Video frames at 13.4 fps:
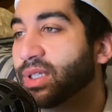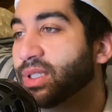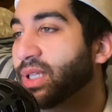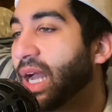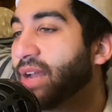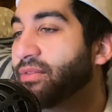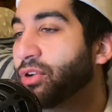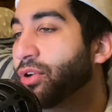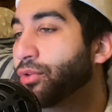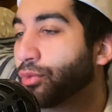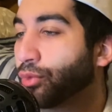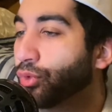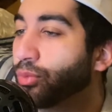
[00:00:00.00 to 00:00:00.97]
I've heard
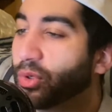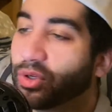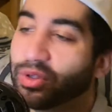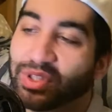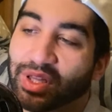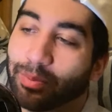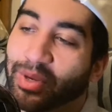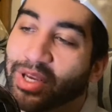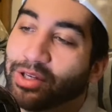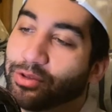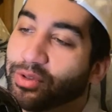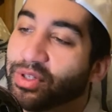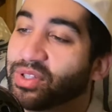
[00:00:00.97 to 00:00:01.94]
rumors that the
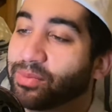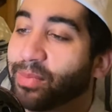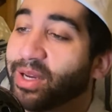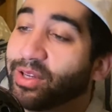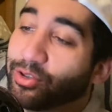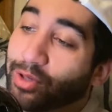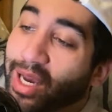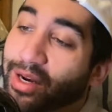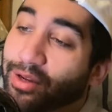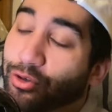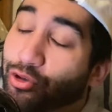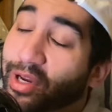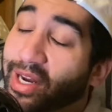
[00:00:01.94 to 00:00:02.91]
Patriots might try to
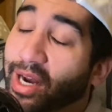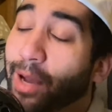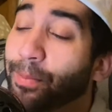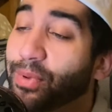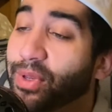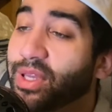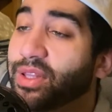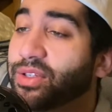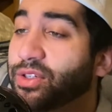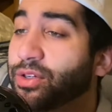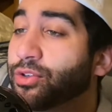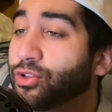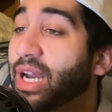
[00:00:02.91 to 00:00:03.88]
trade up in this
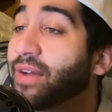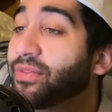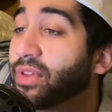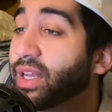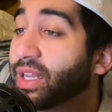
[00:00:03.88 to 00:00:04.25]
year's draft,